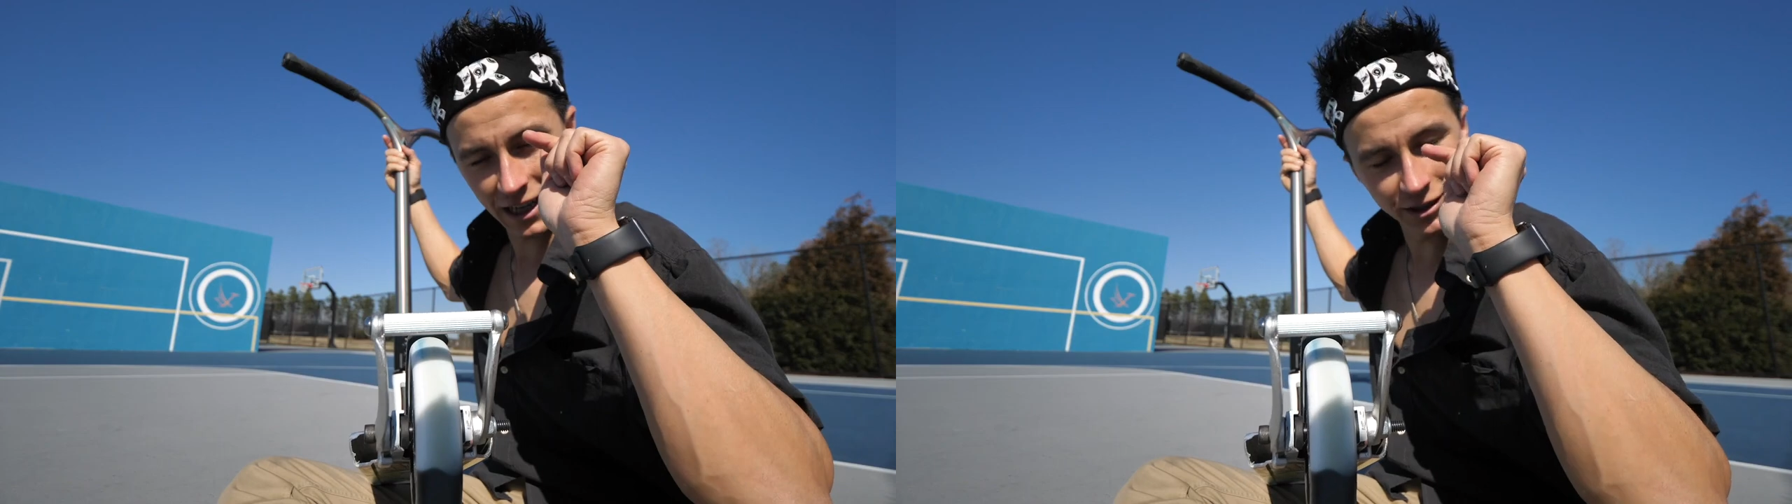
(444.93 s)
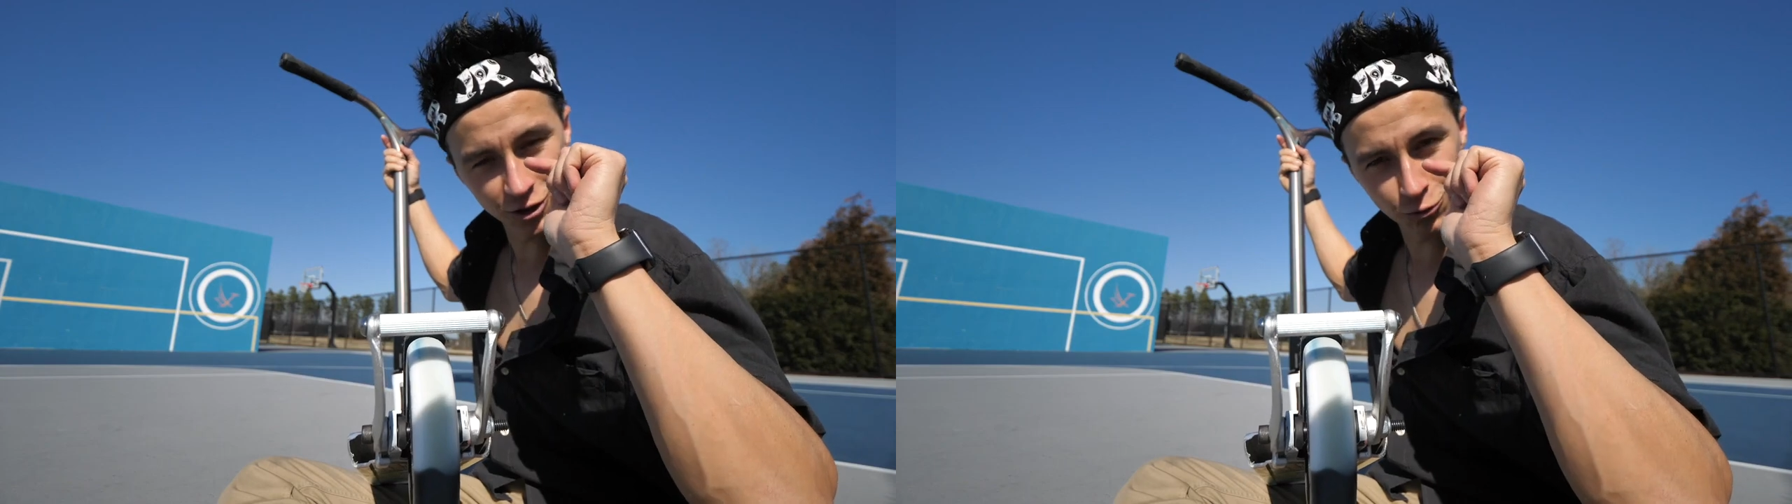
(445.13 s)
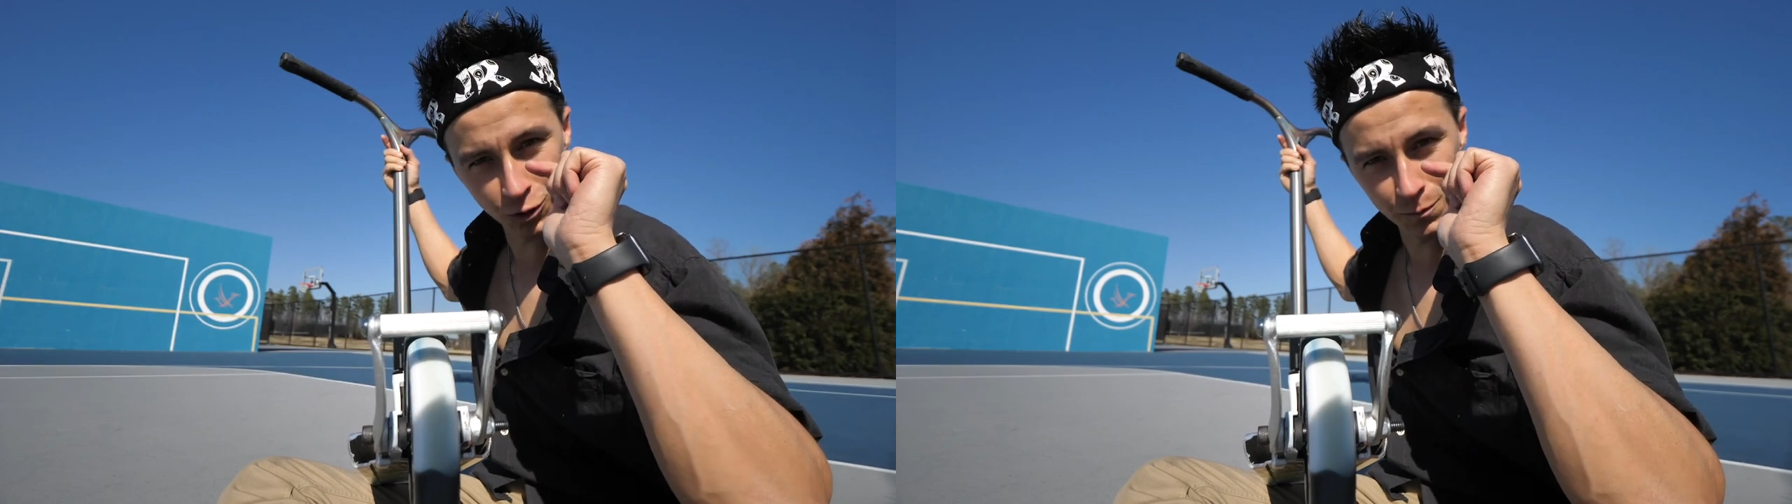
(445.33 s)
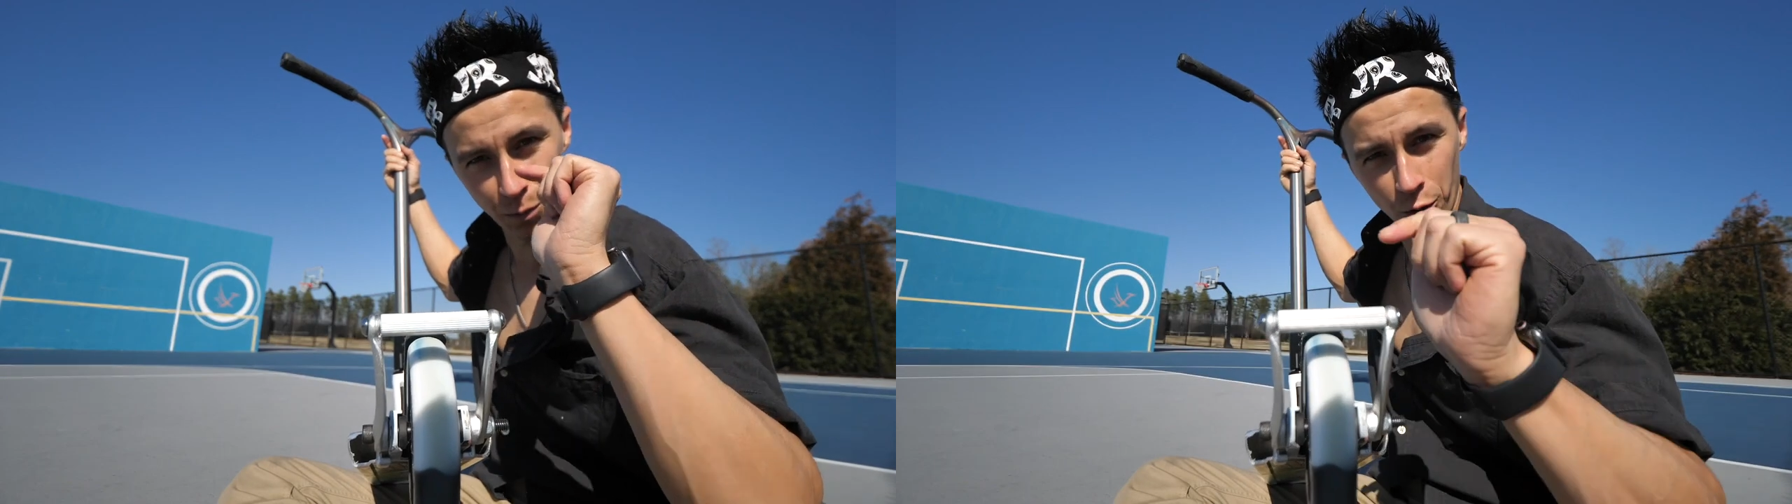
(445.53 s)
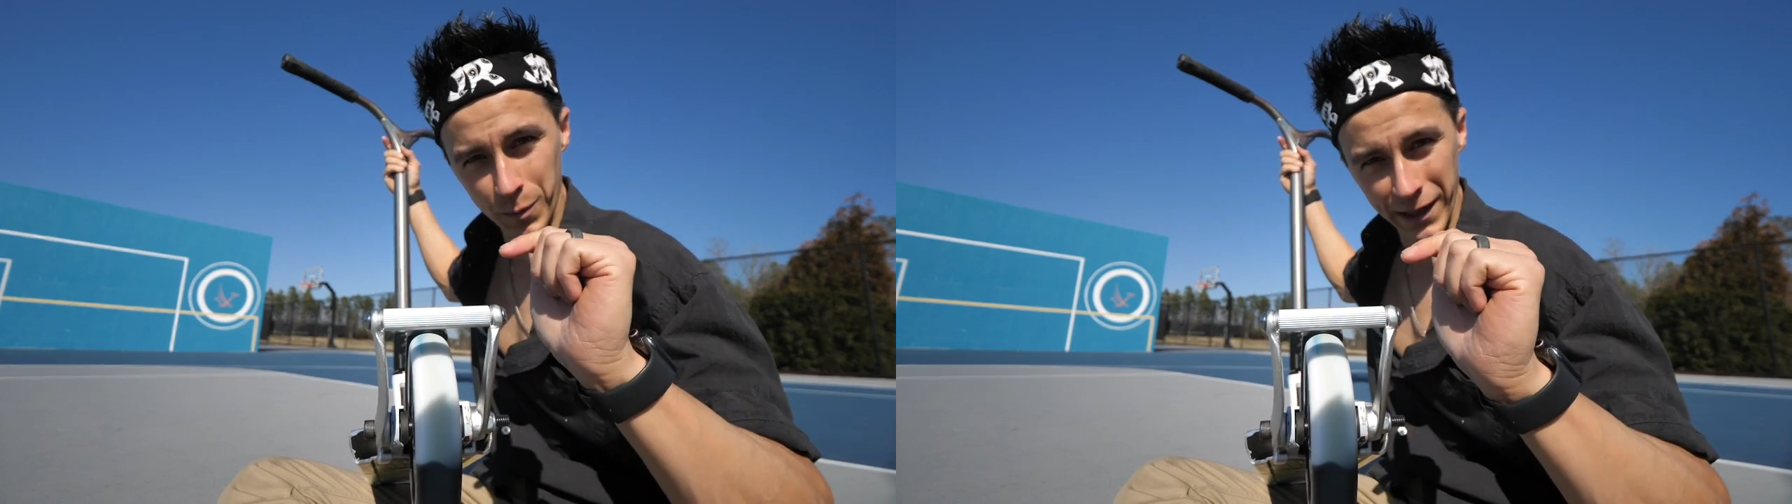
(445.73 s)
I destroyed
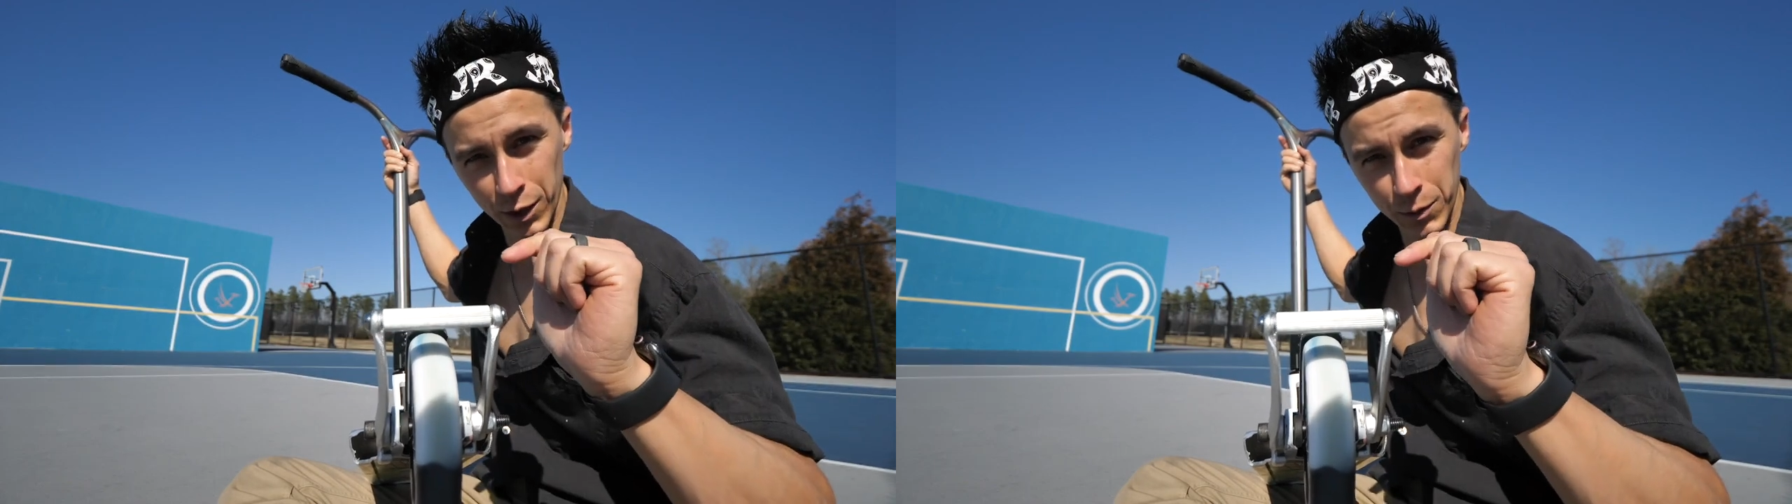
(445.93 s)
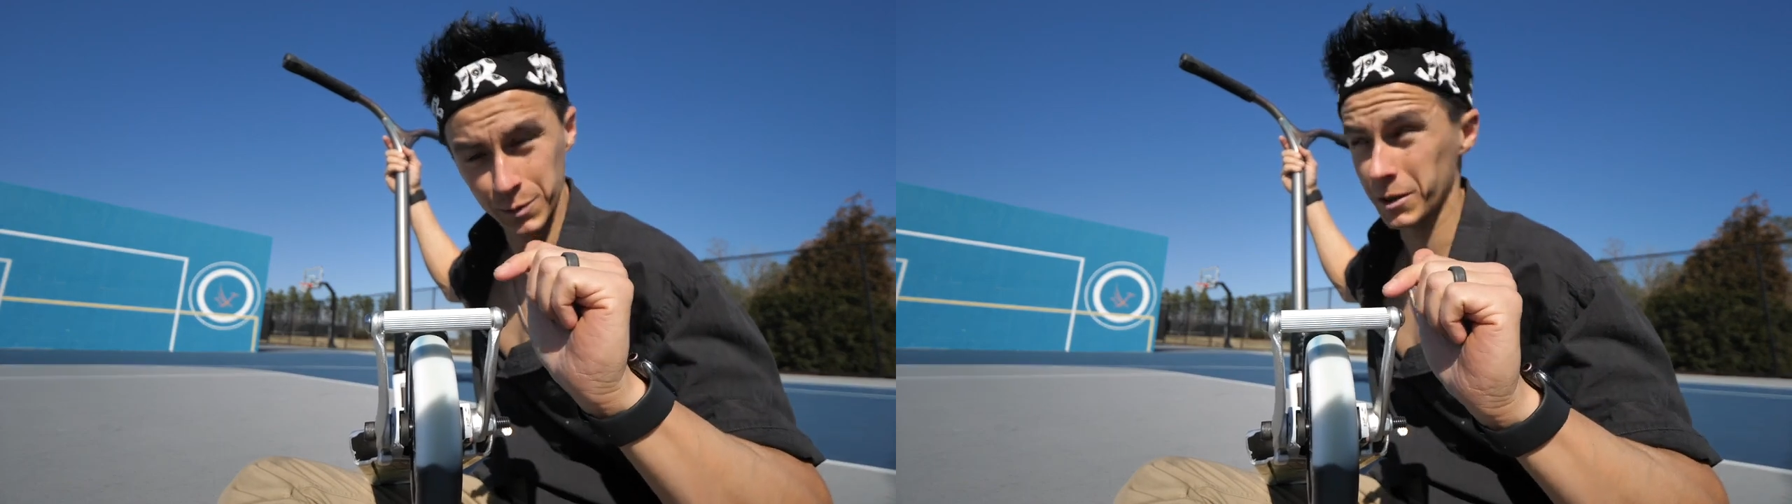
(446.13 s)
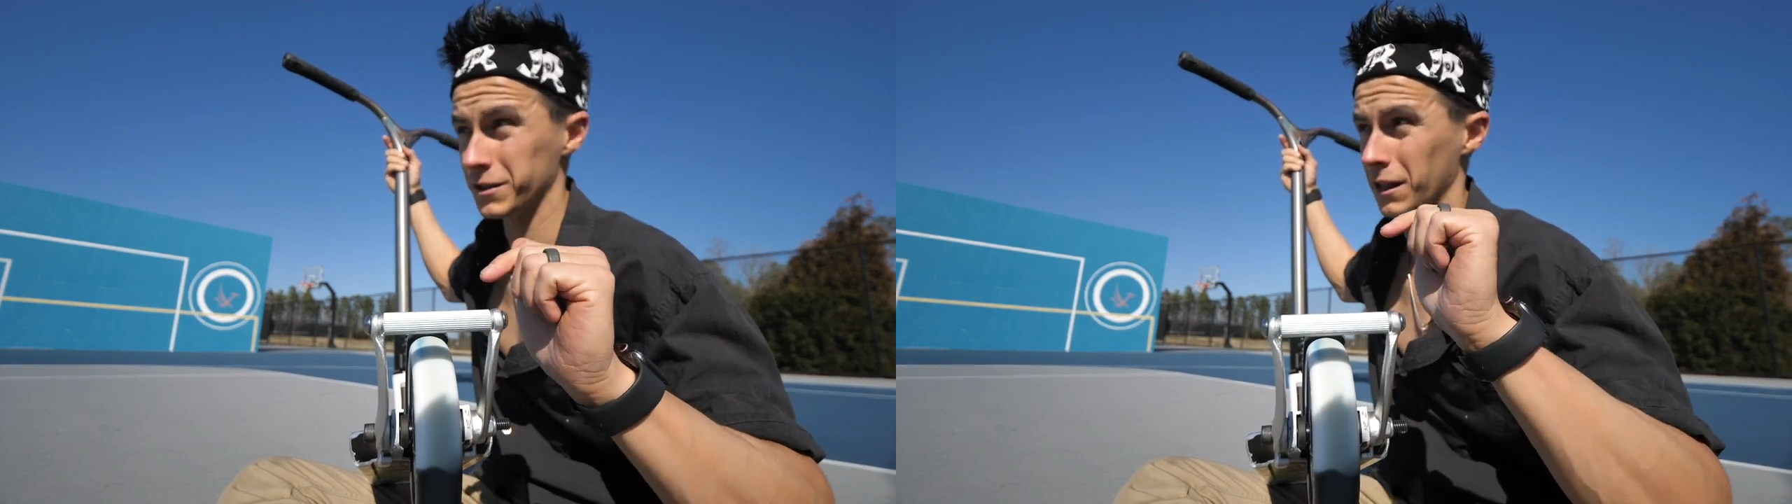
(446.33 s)
both my elbows because